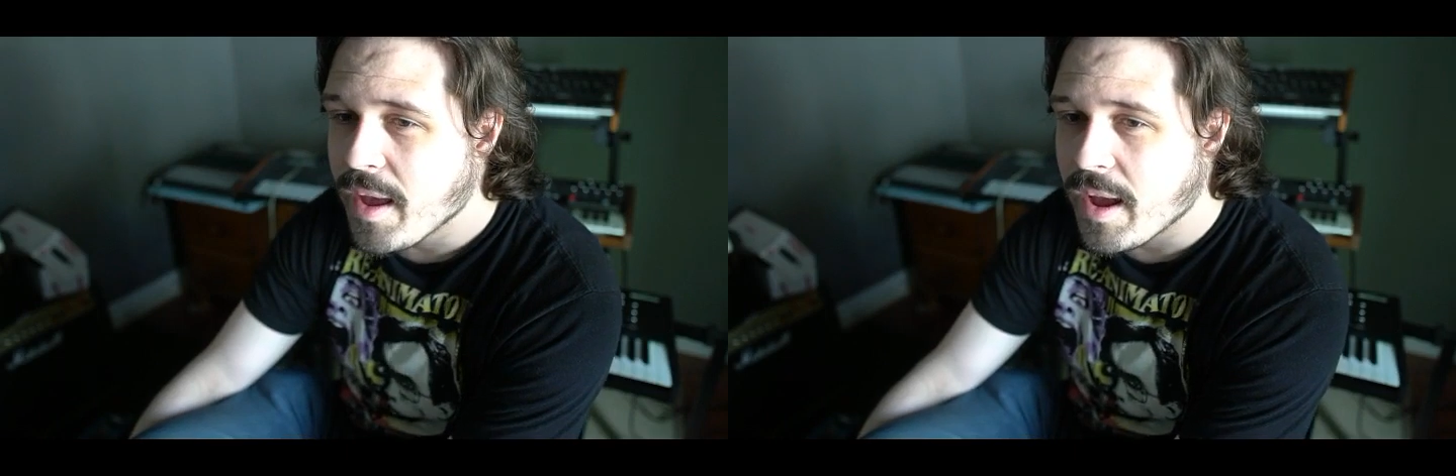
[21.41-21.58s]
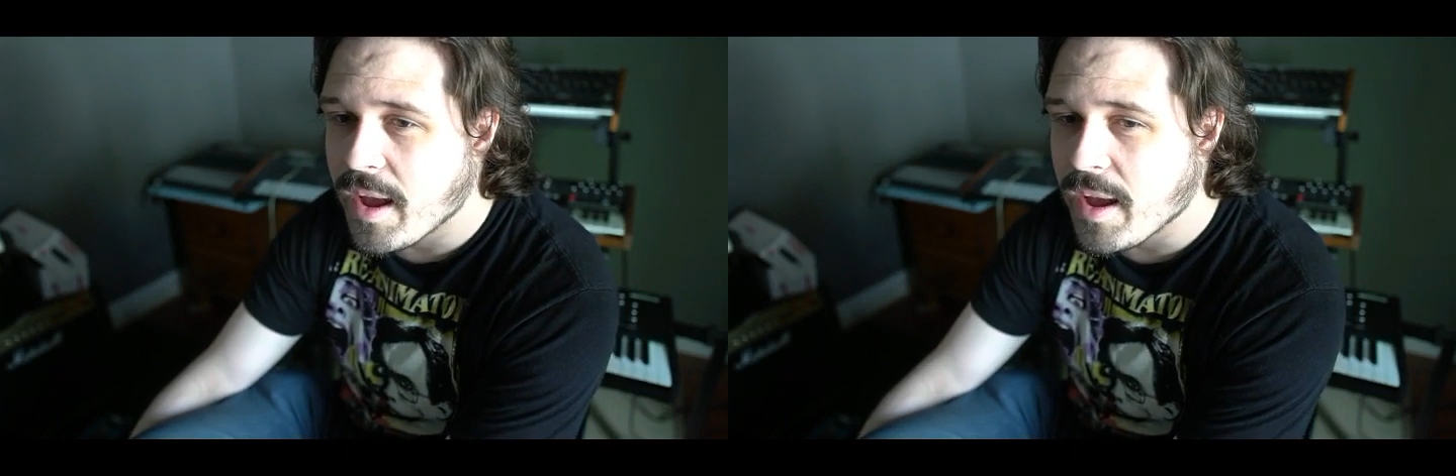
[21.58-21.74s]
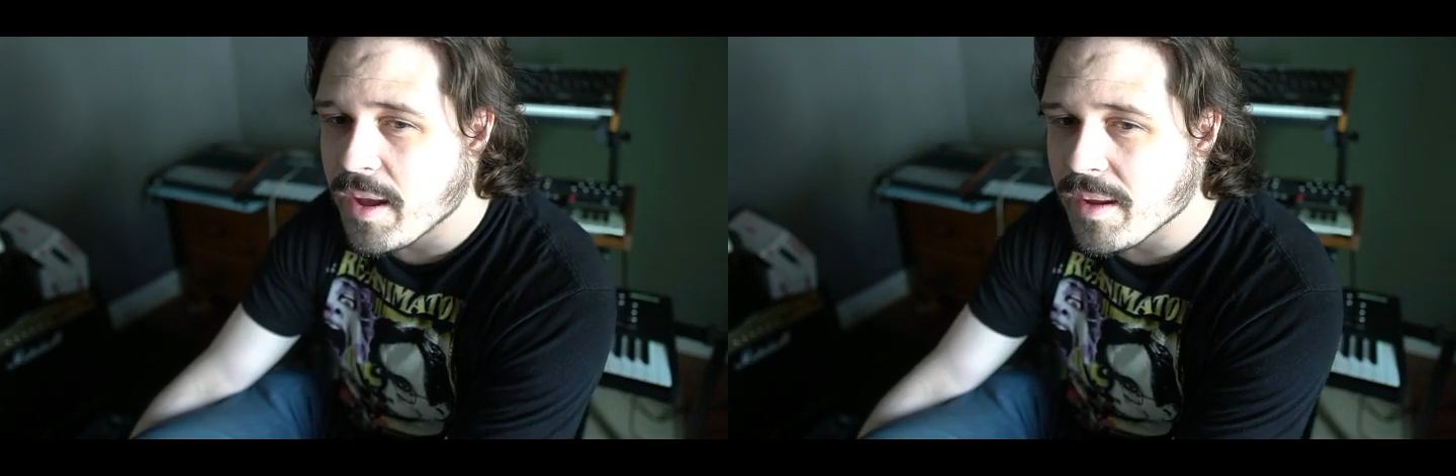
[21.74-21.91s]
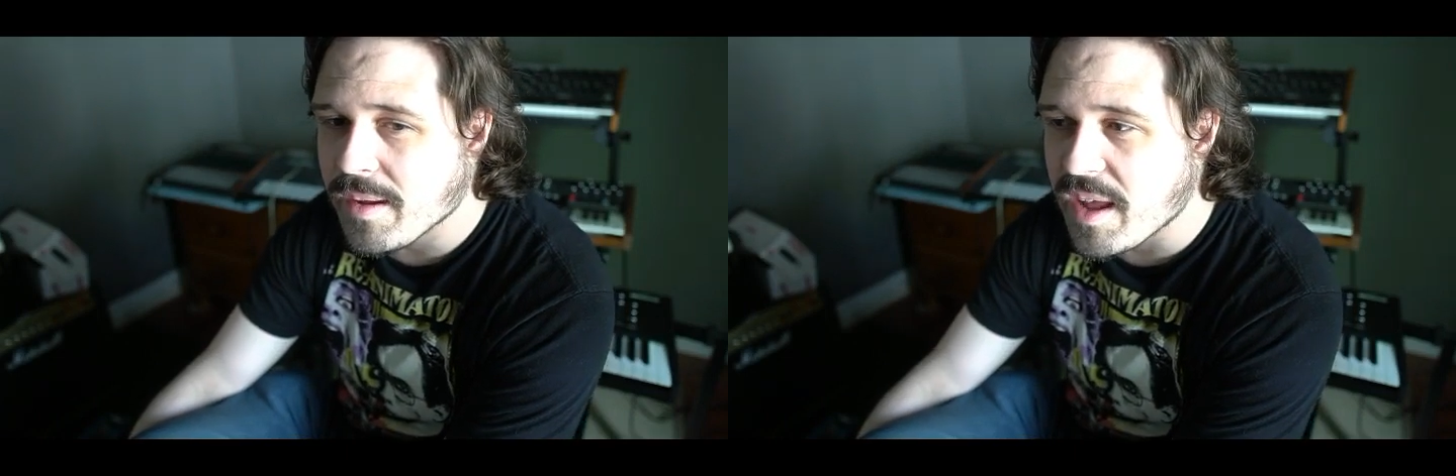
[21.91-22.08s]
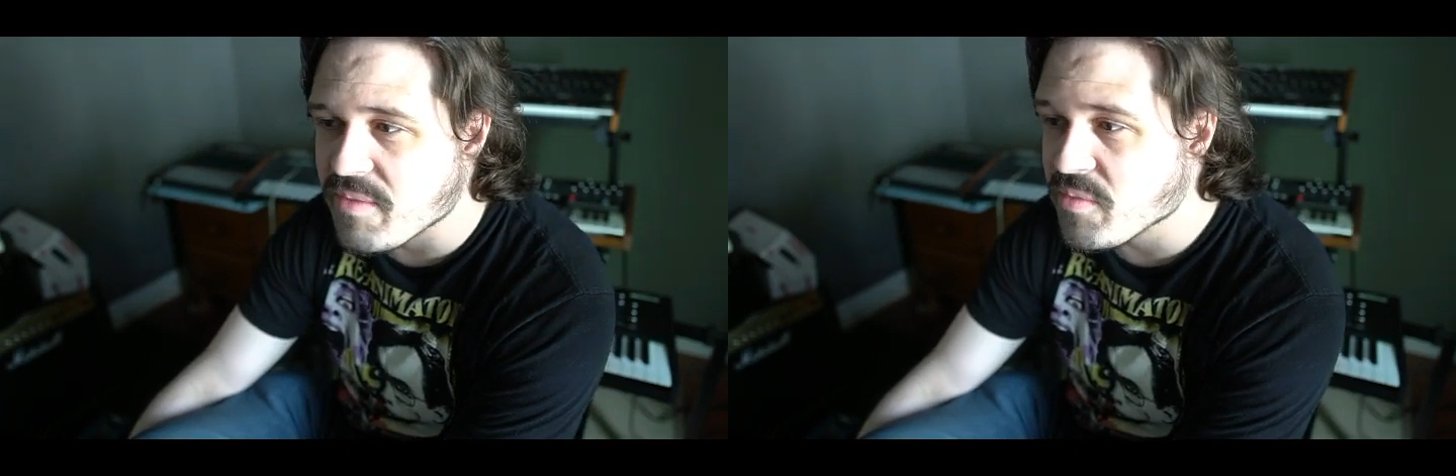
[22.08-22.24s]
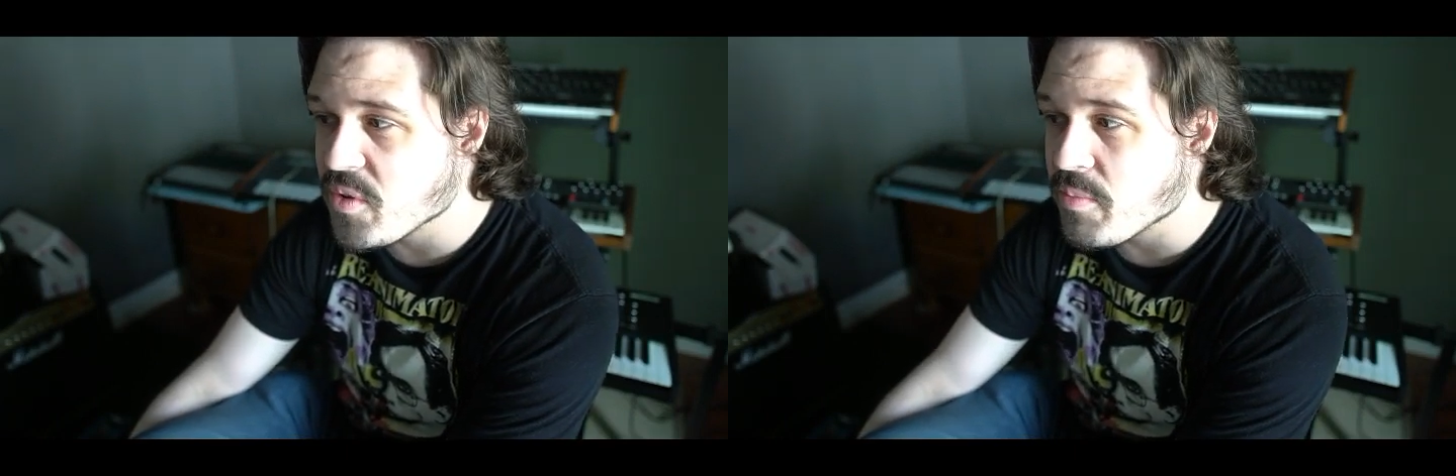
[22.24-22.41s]

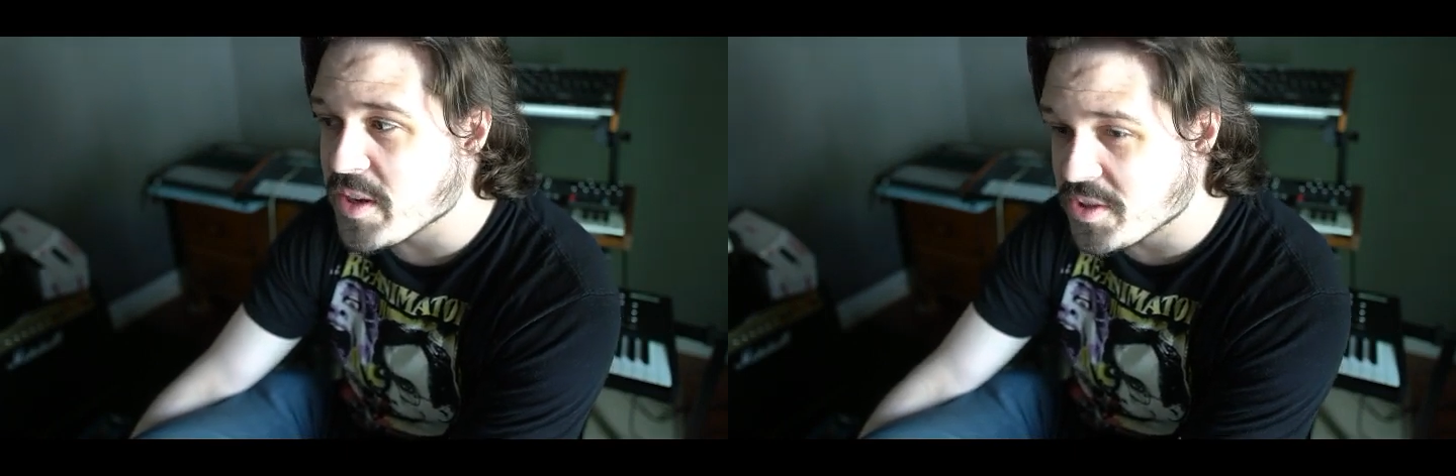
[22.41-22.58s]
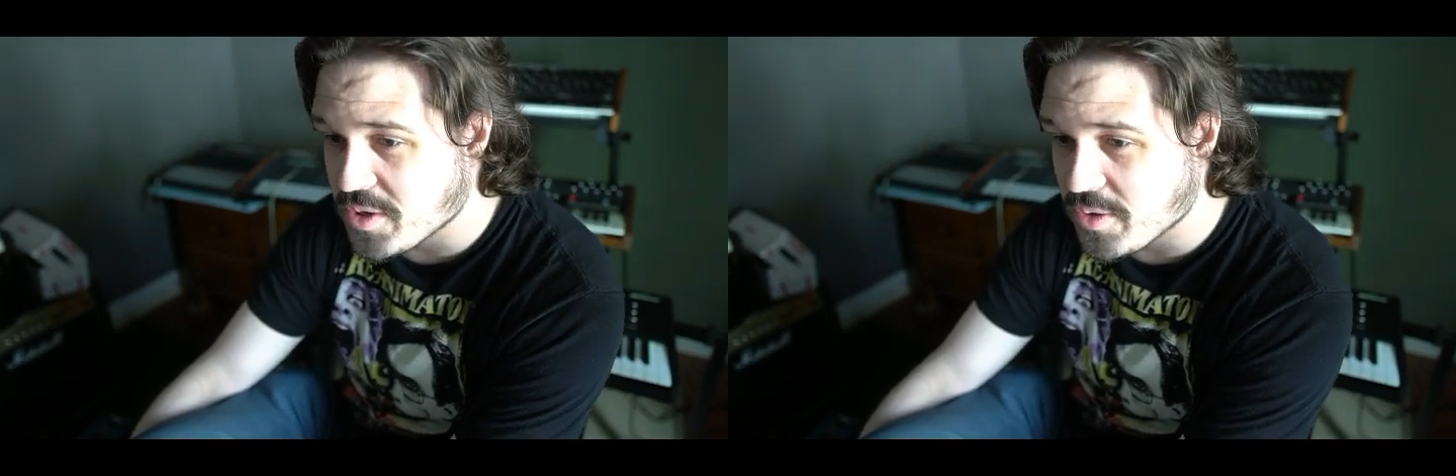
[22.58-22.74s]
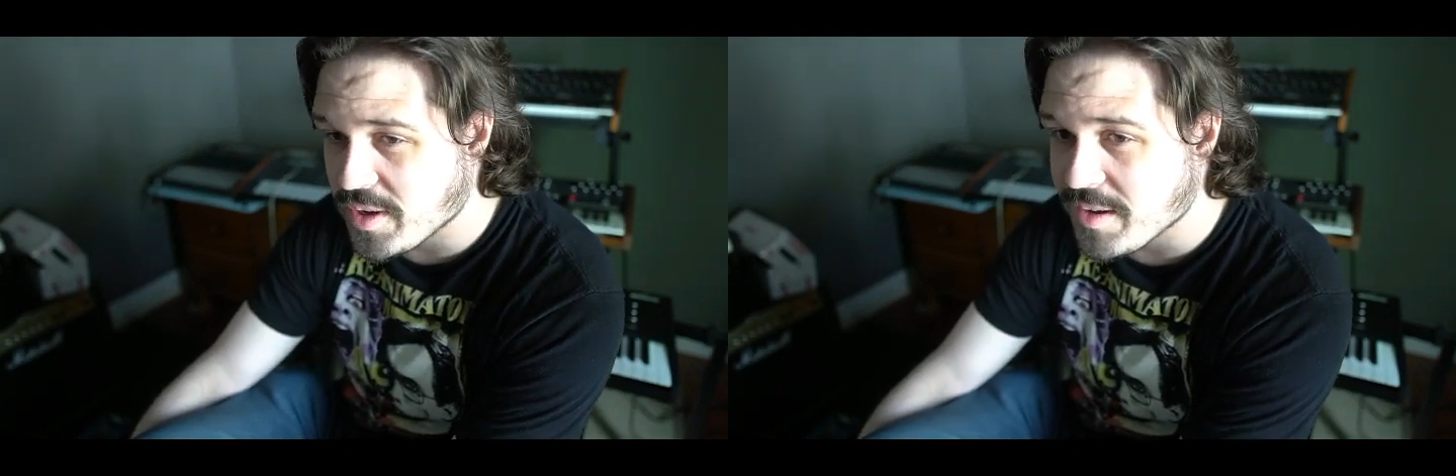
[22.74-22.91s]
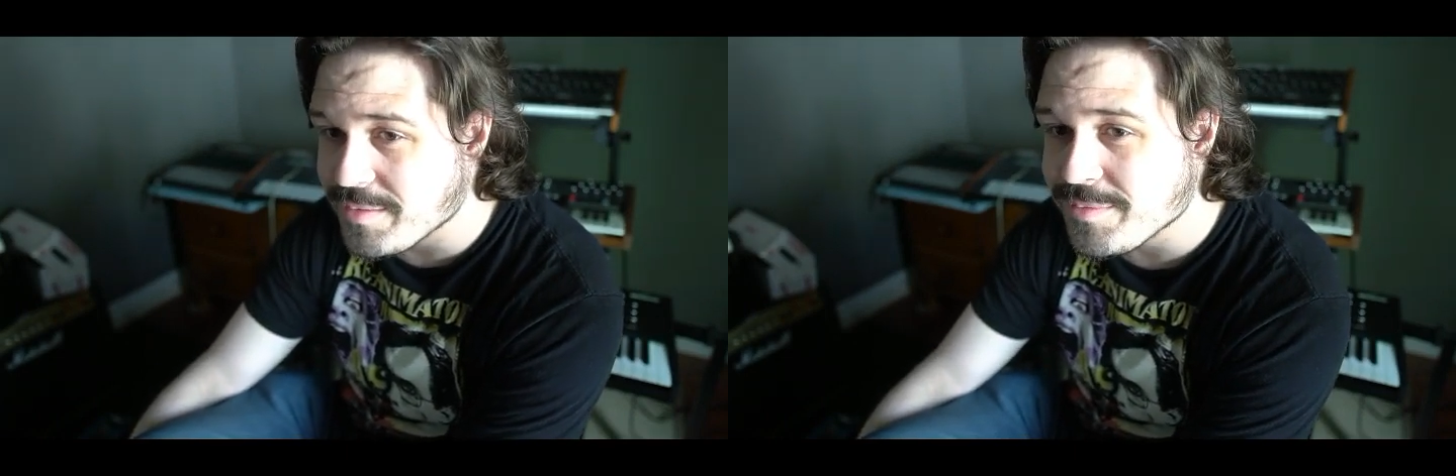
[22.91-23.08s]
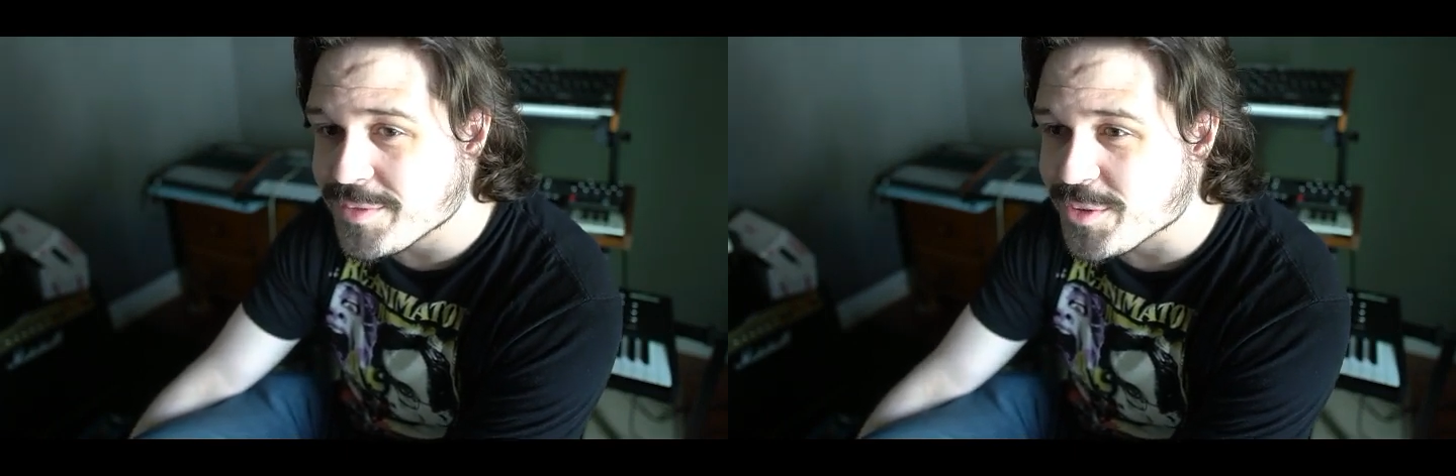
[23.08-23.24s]
I moved my studio